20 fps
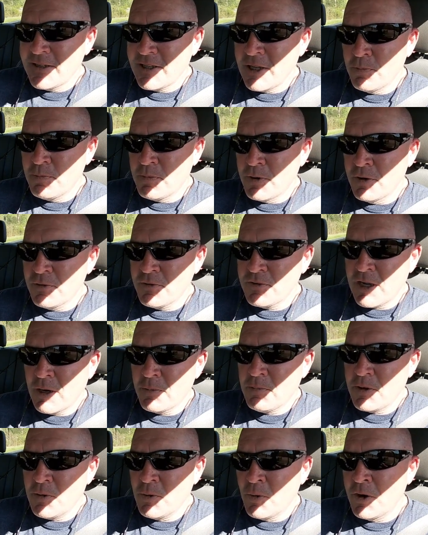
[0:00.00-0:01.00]
GoPro,
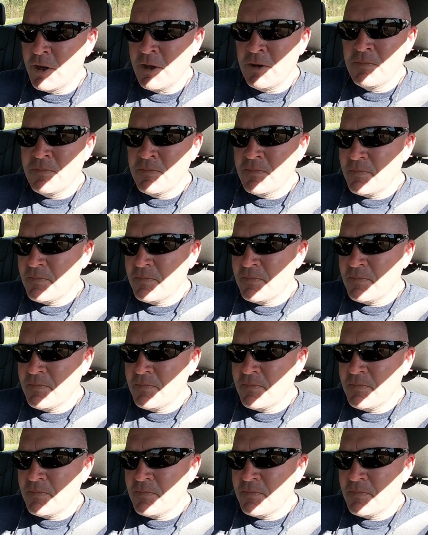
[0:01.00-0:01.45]
stop recording.